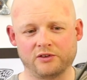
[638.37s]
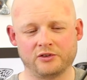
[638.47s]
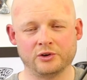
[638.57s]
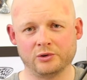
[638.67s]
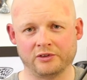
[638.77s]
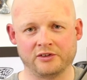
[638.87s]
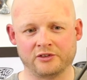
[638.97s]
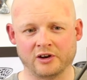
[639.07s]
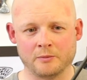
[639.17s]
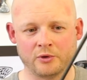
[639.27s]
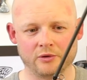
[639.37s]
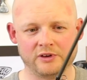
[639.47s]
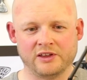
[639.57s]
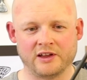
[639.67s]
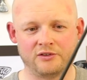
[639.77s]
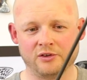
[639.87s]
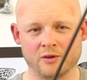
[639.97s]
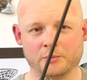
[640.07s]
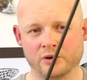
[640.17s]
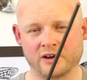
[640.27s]
installed this dolly butt, you then took
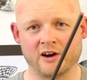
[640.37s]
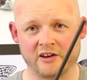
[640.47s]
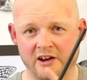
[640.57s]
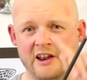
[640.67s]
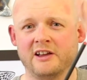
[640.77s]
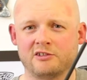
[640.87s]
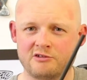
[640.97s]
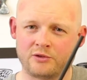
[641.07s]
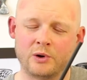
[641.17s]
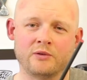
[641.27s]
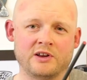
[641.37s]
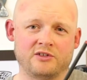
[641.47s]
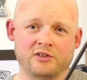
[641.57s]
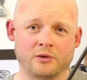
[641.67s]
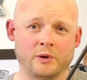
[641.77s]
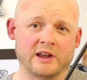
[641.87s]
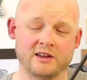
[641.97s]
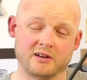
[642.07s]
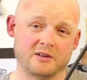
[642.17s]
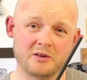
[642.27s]
the butt guide an extra 12 inches away
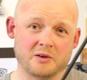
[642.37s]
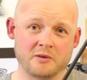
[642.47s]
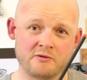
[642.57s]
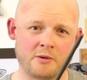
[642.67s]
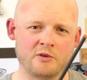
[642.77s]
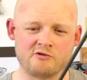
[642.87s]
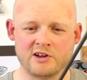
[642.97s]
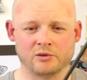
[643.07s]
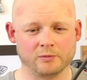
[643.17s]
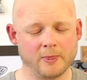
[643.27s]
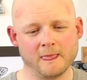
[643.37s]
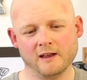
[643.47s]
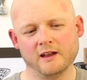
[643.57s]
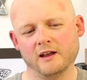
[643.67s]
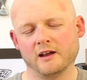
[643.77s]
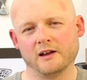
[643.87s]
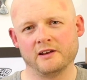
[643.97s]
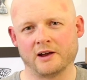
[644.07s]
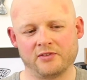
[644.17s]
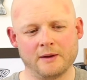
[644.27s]
from the reel.
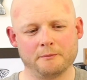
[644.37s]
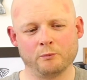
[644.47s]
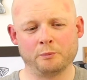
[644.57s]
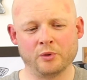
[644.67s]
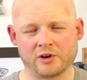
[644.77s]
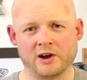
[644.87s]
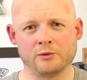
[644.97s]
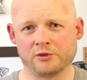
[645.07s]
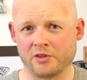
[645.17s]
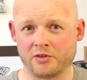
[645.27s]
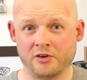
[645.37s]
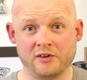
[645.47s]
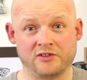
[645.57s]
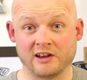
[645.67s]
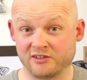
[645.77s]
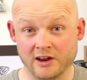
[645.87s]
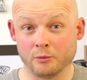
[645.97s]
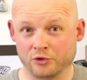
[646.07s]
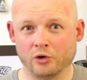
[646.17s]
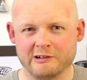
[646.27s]
Now, if that butt guide was on the third section, it
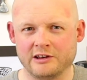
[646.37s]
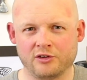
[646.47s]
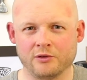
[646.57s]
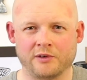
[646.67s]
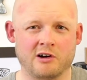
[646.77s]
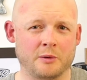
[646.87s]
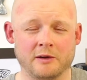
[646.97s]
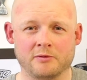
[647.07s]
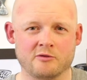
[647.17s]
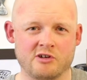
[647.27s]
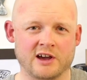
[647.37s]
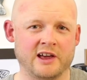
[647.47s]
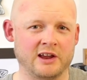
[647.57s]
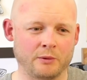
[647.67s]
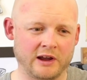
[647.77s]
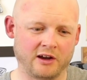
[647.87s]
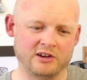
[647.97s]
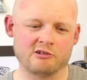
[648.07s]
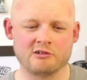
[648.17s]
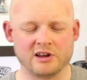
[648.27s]
was already too far away from the reel anyway, and
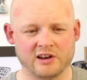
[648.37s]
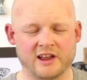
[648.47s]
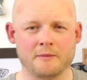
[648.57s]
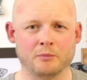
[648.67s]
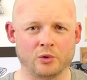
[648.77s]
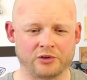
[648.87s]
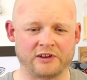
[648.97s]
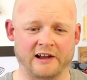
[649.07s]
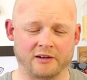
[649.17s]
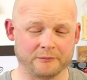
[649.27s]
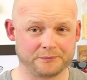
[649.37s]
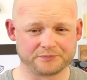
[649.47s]
you're already going to get more sag.